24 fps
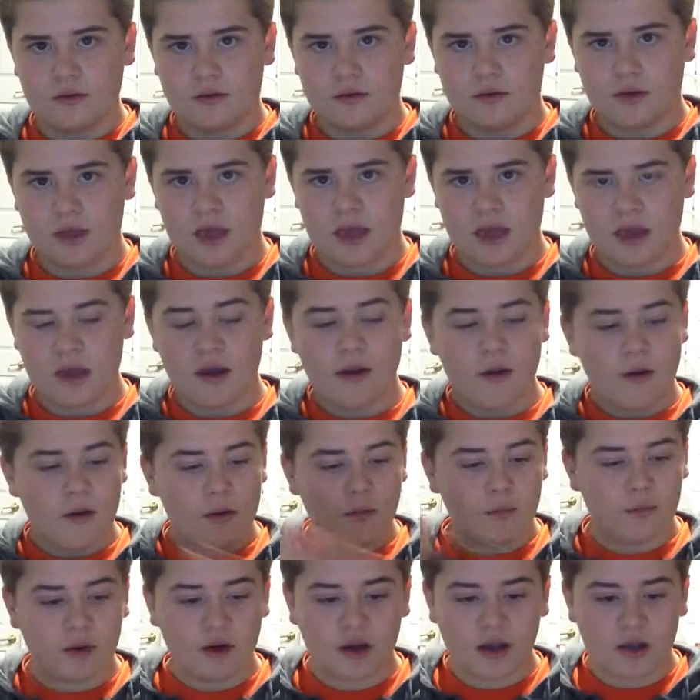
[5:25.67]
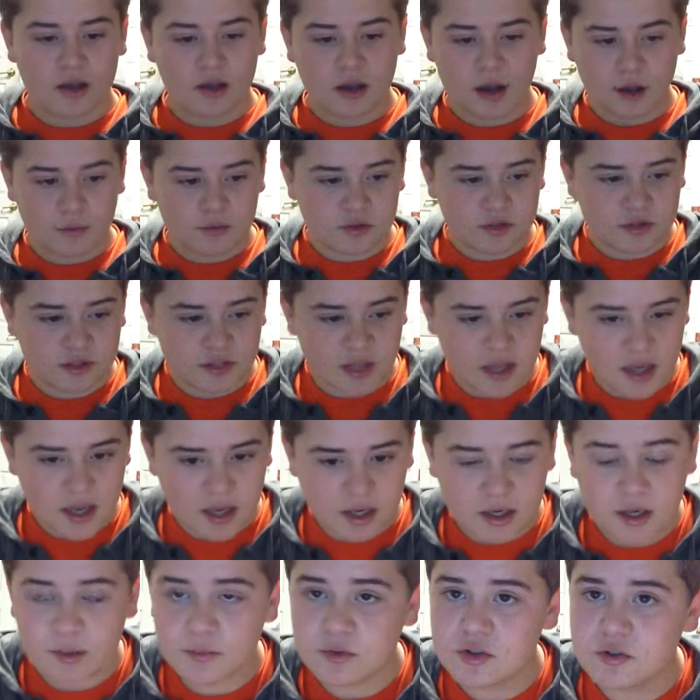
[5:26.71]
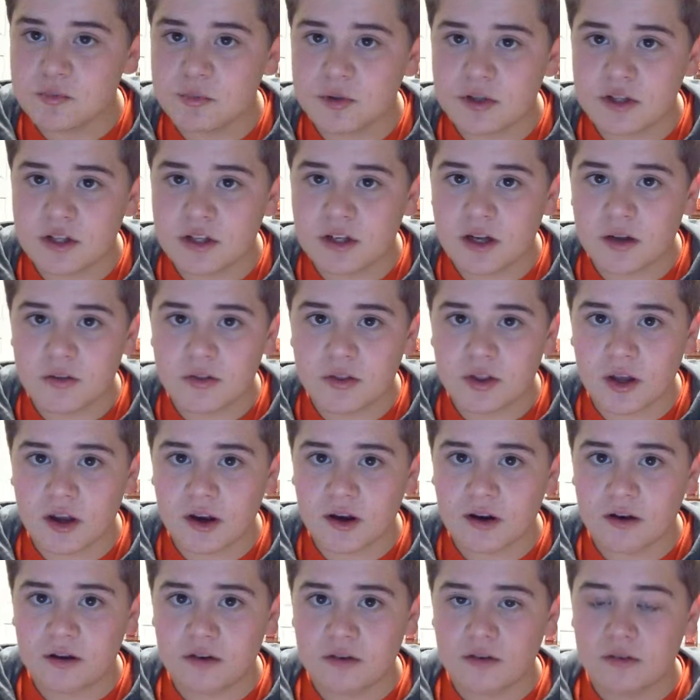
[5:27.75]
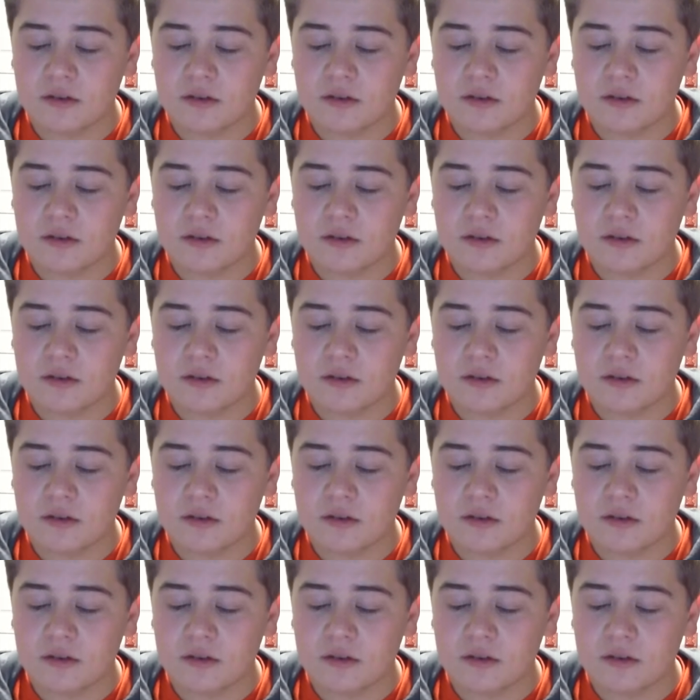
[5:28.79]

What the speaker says: Okay? But I'm just saying, I'm just putting it out there.